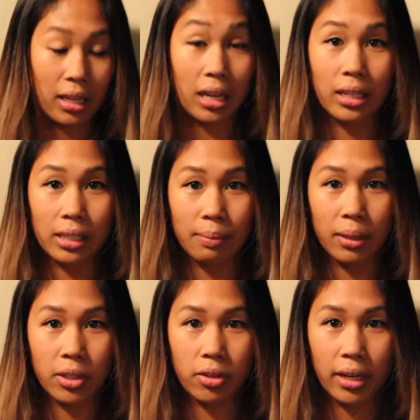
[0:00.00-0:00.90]
The young adults
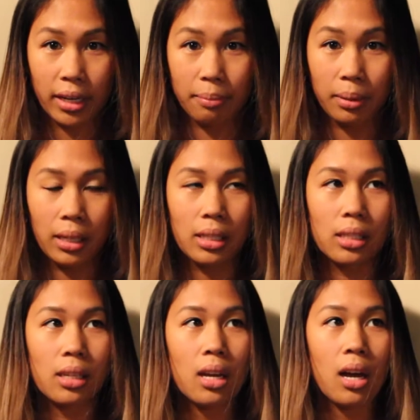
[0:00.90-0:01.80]
ministry and
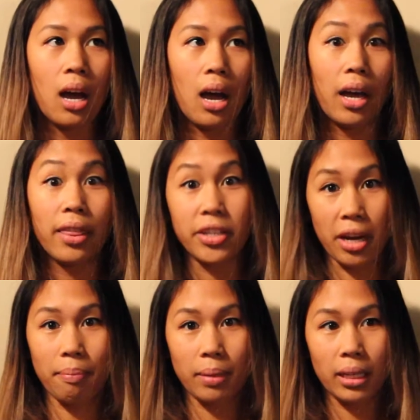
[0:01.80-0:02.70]
Impulse, the
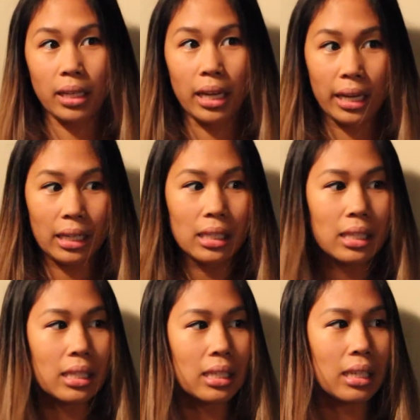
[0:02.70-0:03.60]
Champion
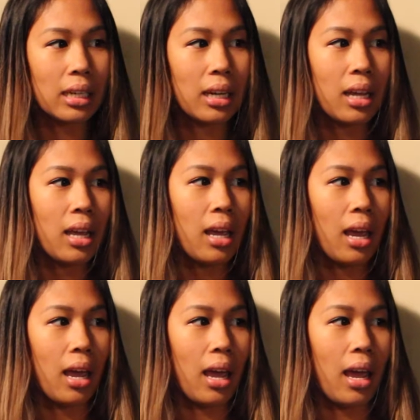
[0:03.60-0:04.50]
Kids,
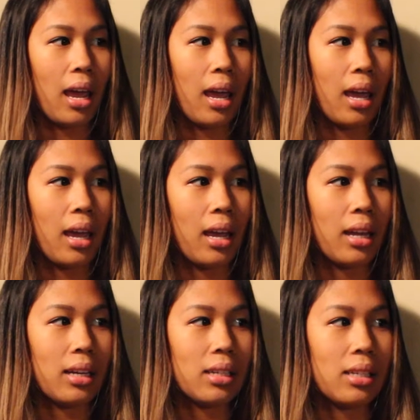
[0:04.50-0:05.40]

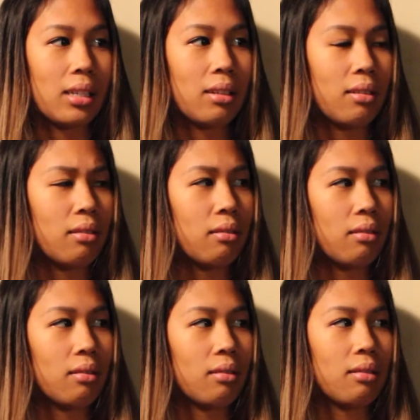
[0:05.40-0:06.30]
and
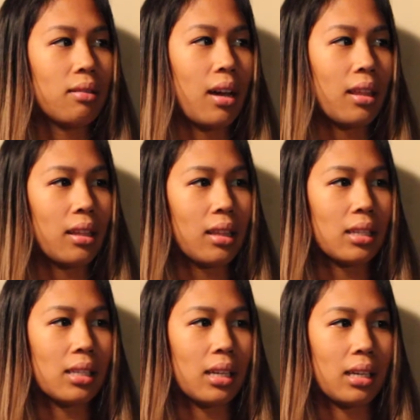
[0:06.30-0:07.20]
I think
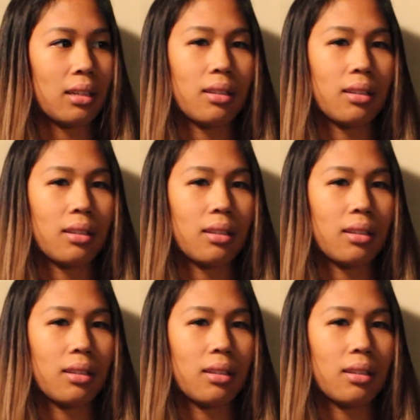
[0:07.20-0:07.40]
that's it.